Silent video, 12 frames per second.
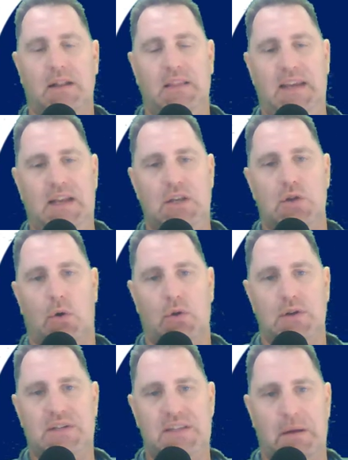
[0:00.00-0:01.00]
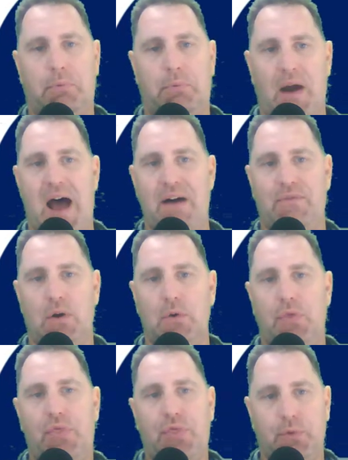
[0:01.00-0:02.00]
to lean towards the
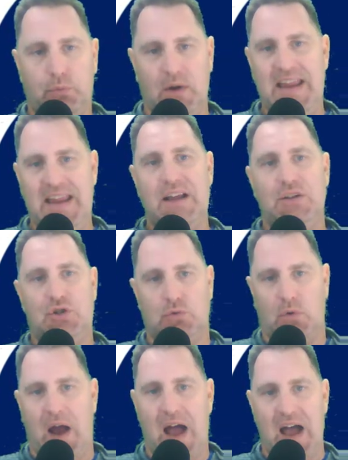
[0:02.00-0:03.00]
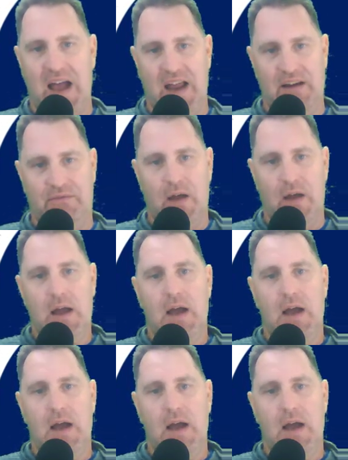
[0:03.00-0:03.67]
Bravo III drive.